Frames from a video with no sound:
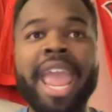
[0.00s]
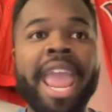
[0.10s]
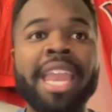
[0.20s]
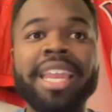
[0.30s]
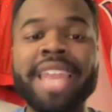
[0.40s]

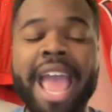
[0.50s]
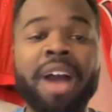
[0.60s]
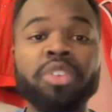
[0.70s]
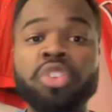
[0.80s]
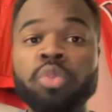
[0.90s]
And
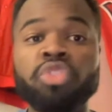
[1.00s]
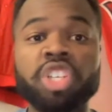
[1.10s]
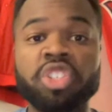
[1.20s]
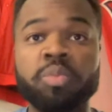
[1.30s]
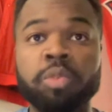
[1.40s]
now you
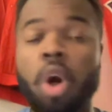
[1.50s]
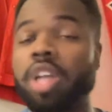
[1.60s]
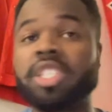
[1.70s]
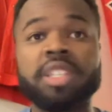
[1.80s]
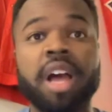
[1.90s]
just
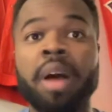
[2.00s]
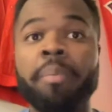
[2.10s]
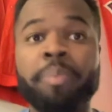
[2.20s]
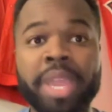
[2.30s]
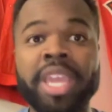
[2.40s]
lost a
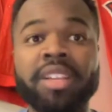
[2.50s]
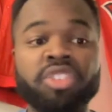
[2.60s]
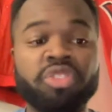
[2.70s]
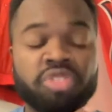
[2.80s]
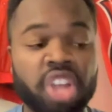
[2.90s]
big
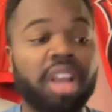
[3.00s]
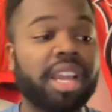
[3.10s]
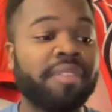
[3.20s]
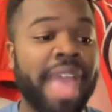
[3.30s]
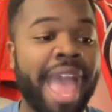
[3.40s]
chunk
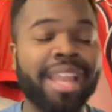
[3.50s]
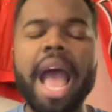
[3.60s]
of that.